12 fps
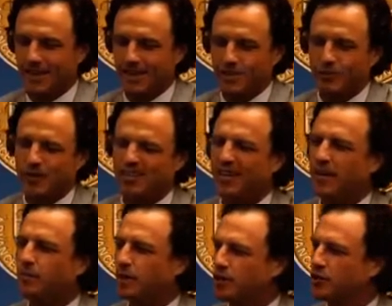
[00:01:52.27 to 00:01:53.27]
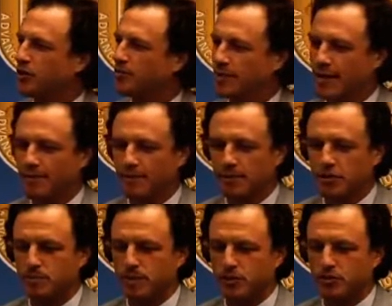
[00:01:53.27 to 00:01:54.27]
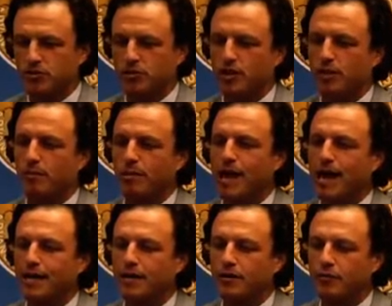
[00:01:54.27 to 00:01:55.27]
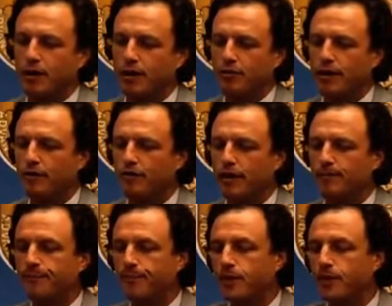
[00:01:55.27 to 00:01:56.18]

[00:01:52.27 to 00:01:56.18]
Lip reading: you want to take a picture up top and just make sure there's nothing blocking the right gonadal vein.